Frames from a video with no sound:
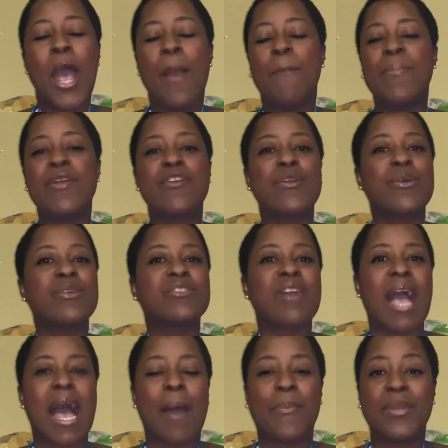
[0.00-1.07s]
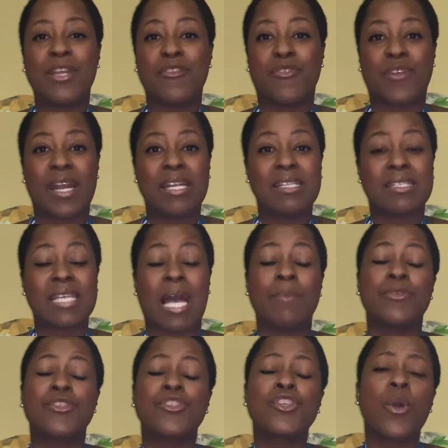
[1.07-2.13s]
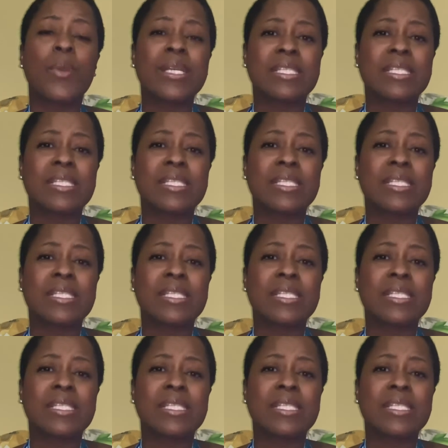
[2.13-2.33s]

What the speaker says: Miracles are happening, friends. I'm so